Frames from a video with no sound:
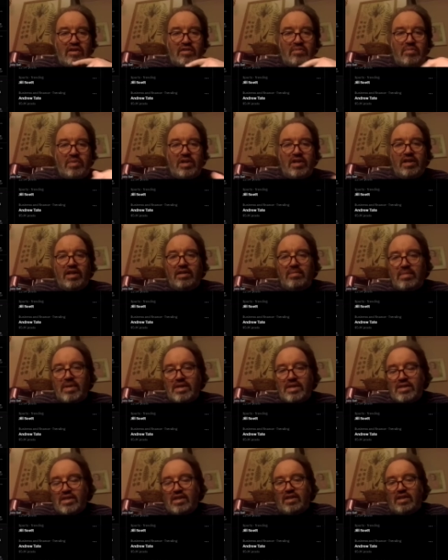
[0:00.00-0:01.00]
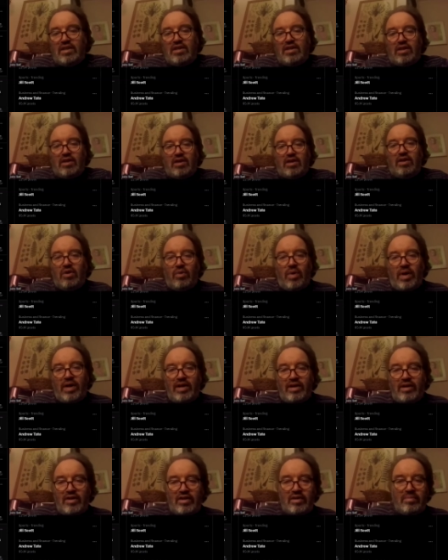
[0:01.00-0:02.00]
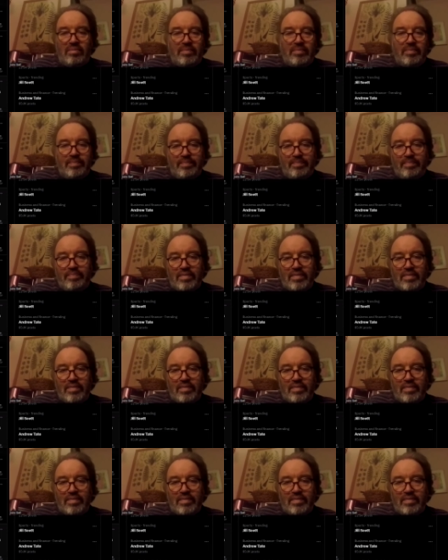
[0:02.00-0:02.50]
completely missing. Wake up.